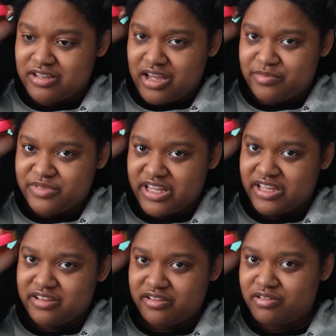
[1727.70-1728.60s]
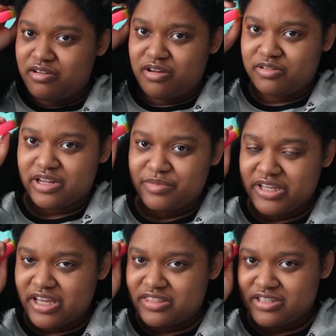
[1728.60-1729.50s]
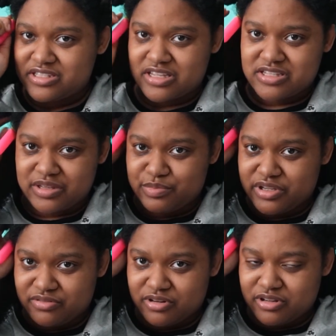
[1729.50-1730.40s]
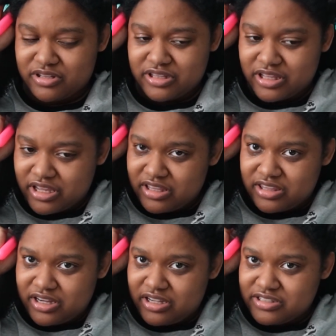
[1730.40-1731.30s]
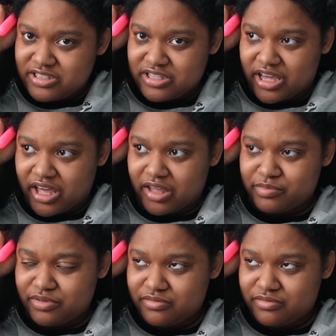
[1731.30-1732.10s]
I'm like, oh, let me get this as like B-roll, and then I just yap.